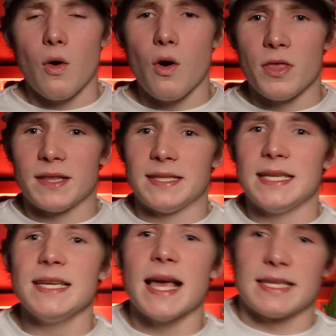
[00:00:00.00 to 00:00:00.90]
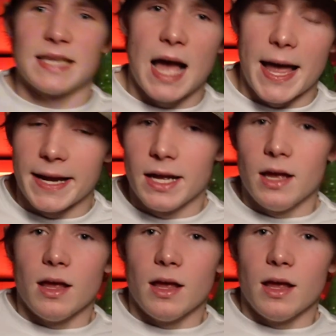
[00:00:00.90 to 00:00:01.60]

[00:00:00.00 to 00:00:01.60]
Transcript: or the TSI.